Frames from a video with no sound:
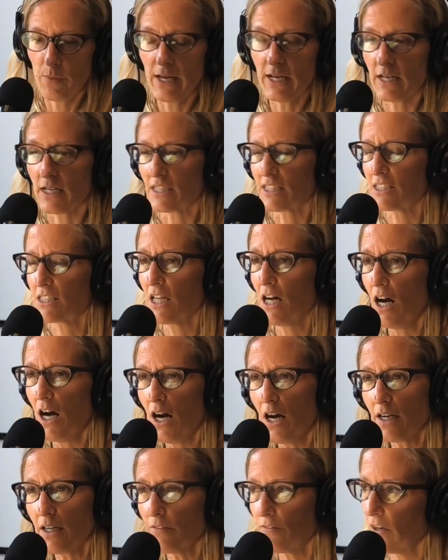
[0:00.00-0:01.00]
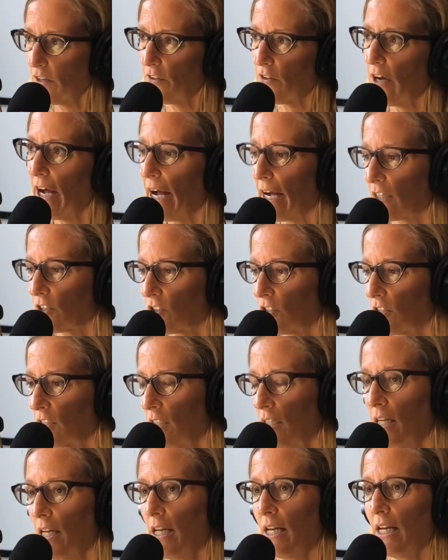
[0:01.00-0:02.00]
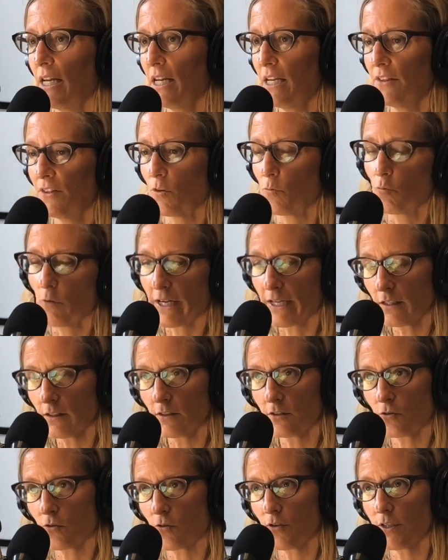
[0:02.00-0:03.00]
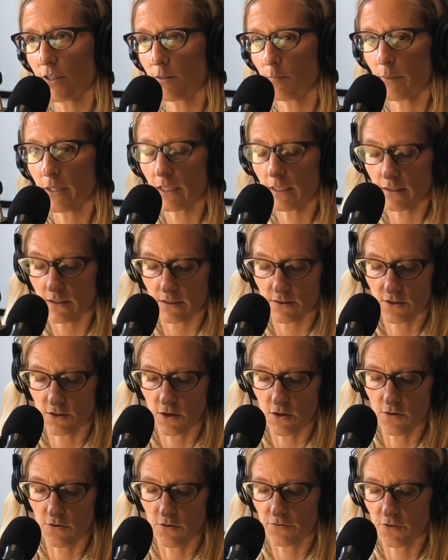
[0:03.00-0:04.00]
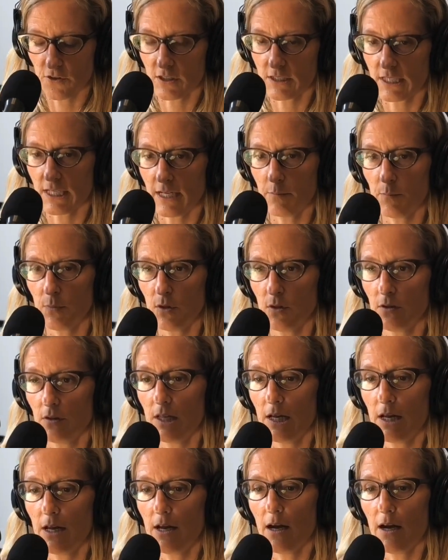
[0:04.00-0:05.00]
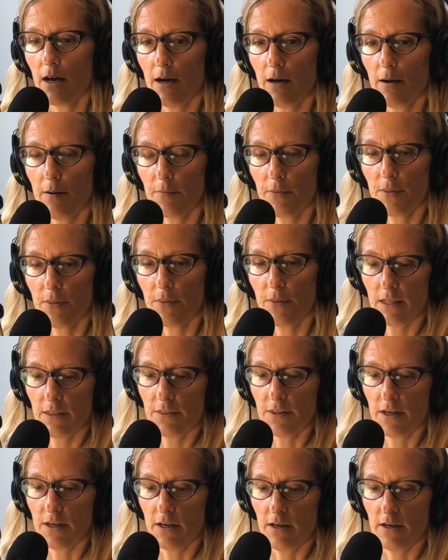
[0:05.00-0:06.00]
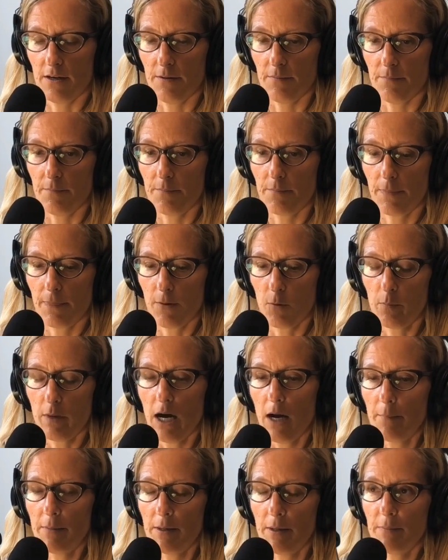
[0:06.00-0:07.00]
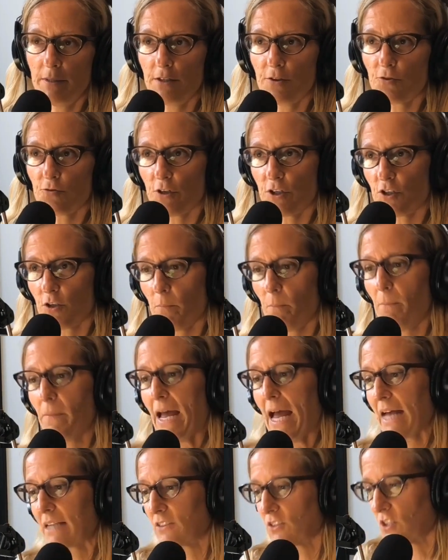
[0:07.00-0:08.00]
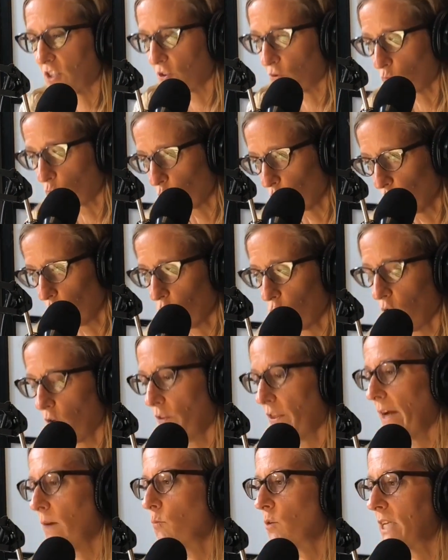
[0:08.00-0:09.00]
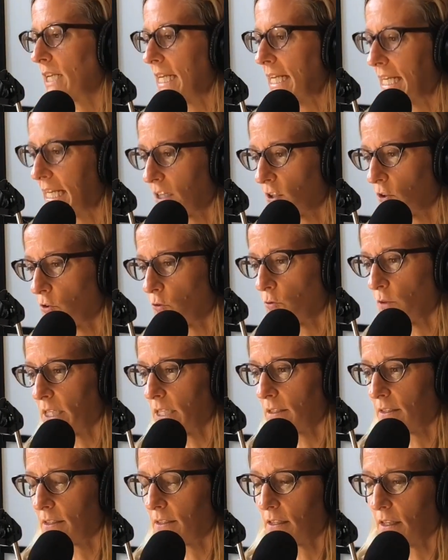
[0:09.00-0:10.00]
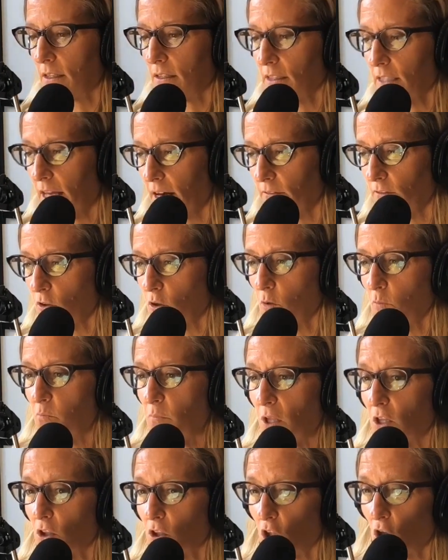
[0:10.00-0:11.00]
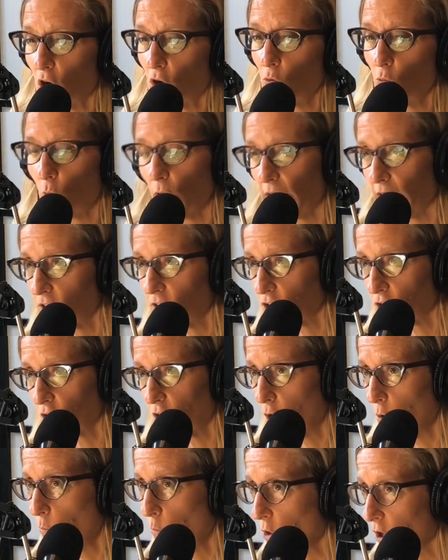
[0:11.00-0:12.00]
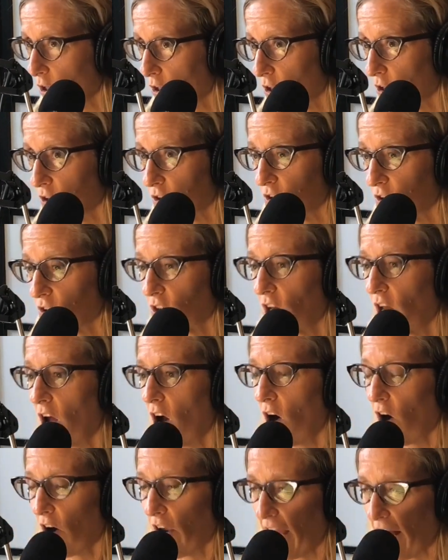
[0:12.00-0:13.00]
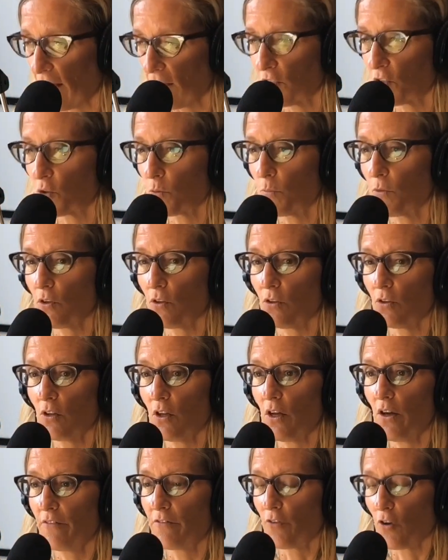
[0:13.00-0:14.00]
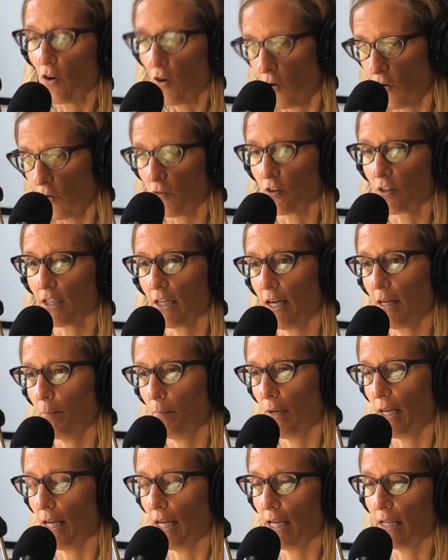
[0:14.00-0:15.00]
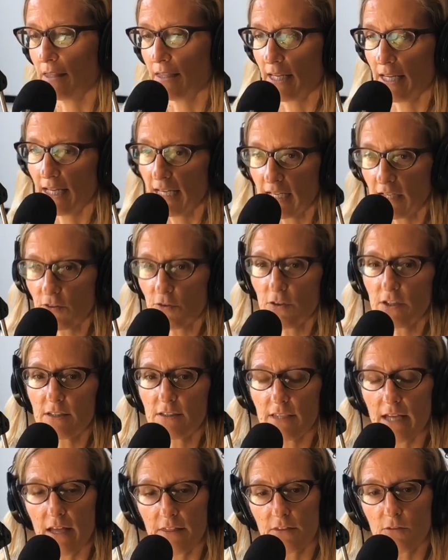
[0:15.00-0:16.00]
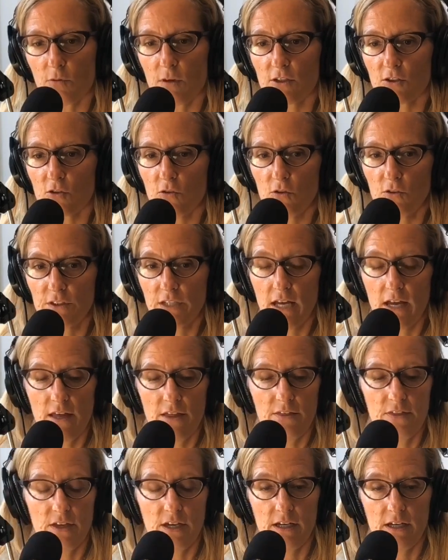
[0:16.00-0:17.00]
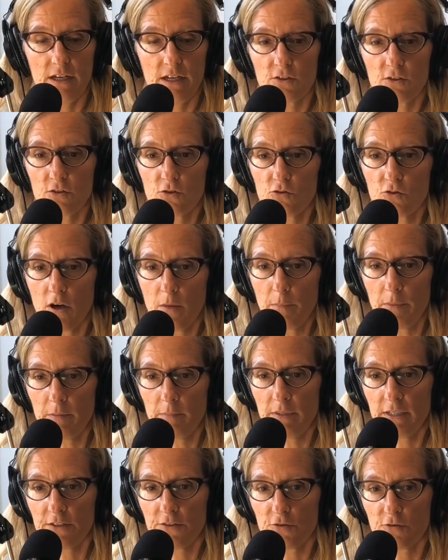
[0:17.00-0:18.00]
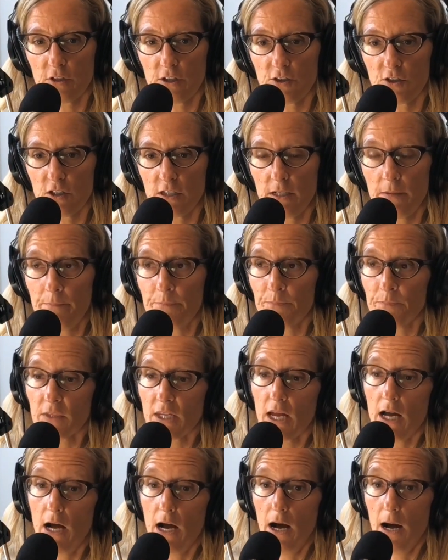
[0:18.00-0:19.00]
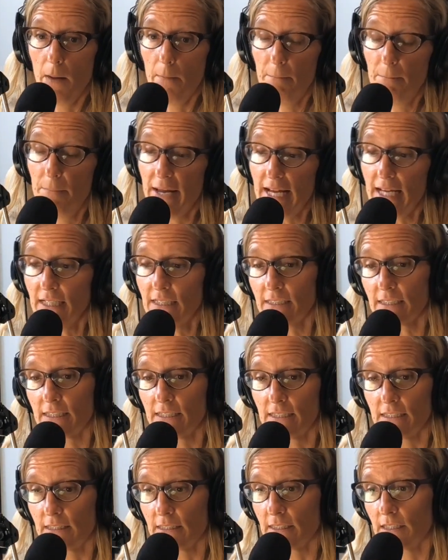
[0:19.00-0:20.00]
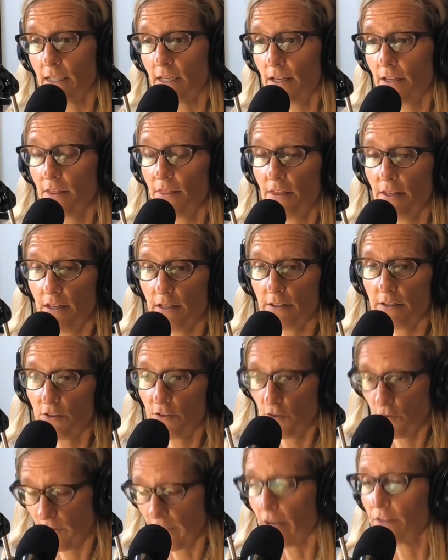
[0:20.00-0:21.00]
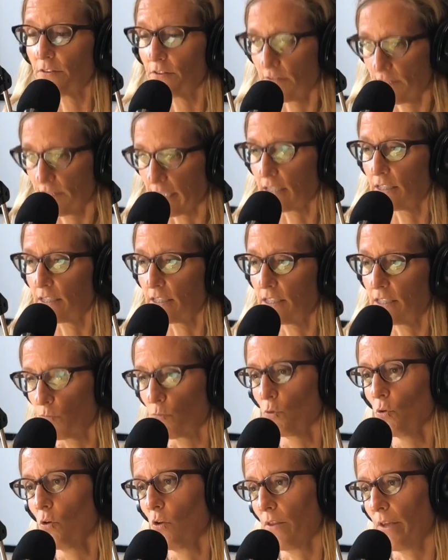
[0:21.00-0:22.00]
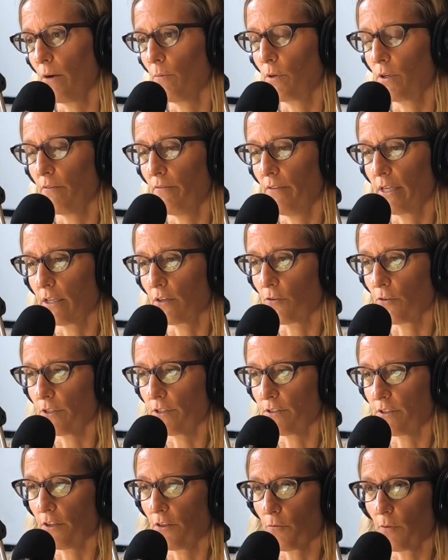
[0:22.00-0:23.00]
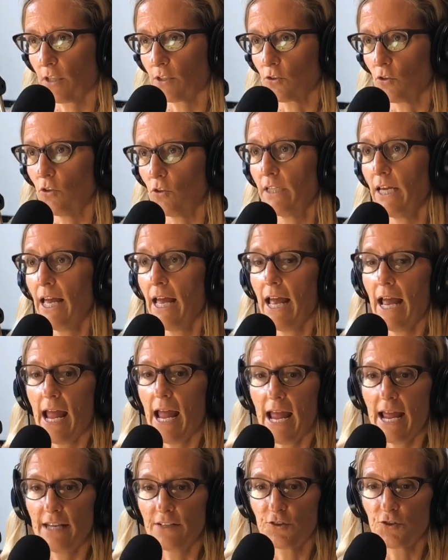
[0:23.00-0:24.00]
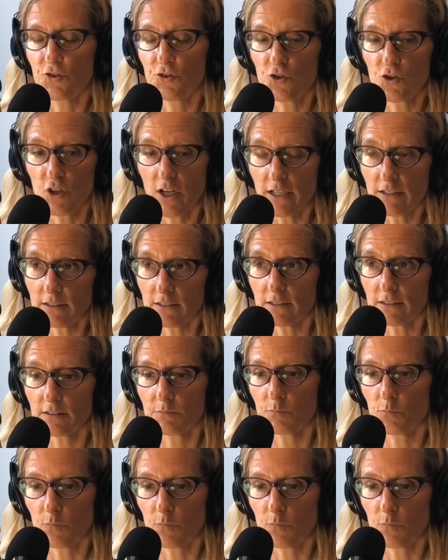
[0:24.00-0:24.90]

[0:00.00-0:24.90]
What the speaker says: been a ton of other action in the regulatory space. So, for example, the Obama administration passed this rule that would increase the level below which workers are eligible for overtime pay. They increased that threshold. The Trump administration abandoned the 2016 rule that would have increased the threshold and just